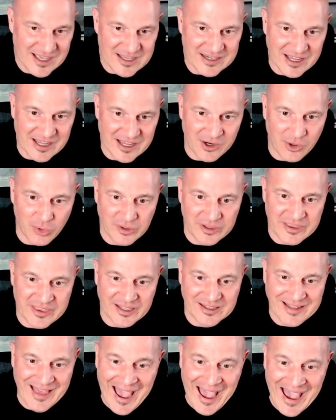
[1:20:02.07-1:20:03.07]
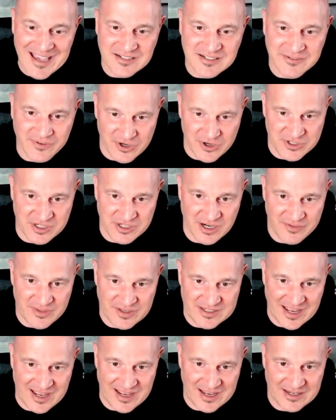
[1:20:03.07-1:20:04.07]
Not only the last version of the
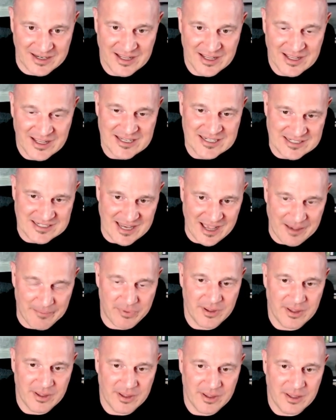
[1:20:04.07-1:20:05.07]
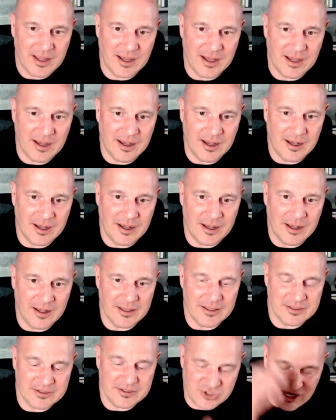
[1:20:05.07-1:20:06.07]
10-step
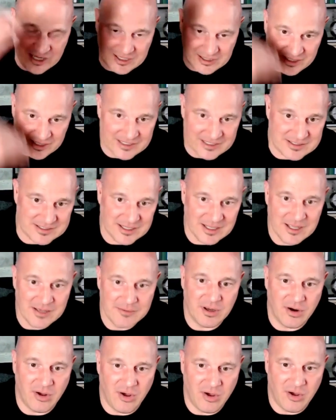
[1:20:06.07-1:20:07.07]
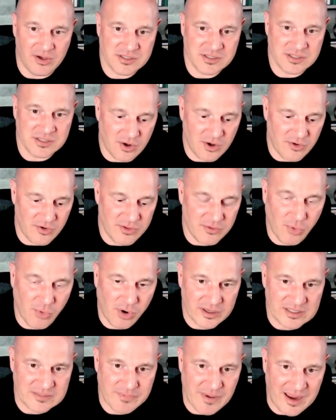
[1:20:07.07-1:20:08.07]
checklist, but also the
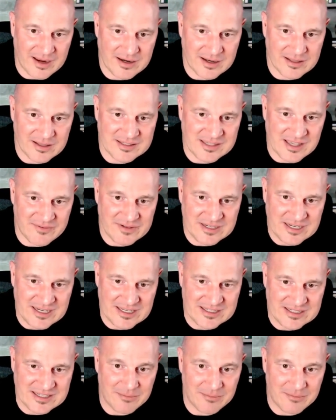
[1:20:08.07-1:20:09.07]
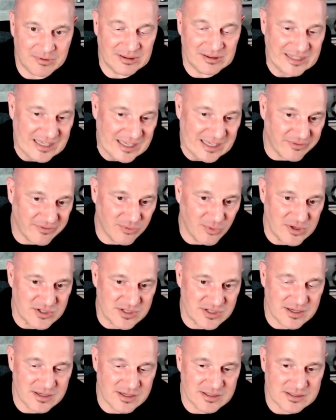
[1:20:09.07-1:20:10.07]
more expanded 17-step leaf,
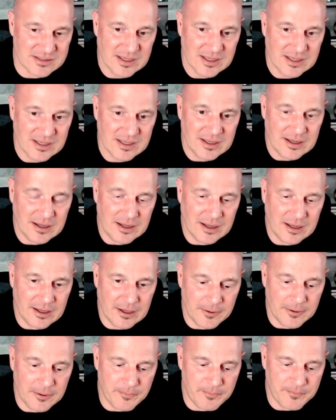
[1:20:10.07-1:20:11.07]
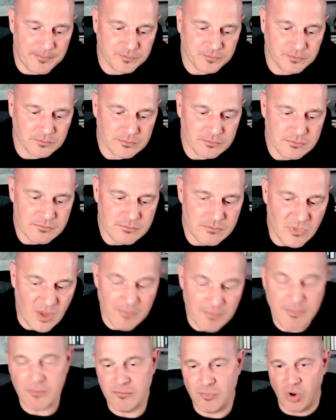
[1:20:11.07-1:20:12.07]
which is one
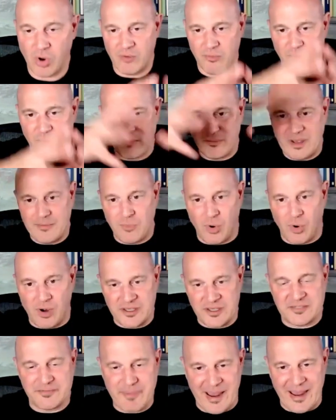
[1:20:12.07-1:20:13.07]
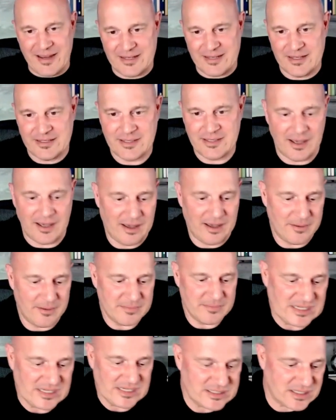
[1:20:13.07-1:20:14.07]
of my more expanded
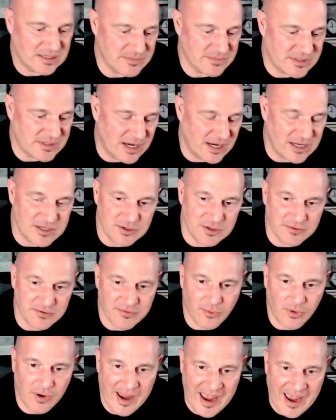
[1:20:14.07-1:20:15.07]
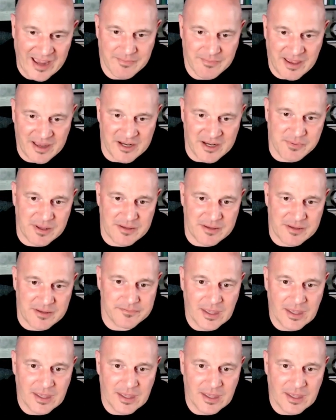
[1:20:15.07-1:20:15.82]
systems that I do for ad management.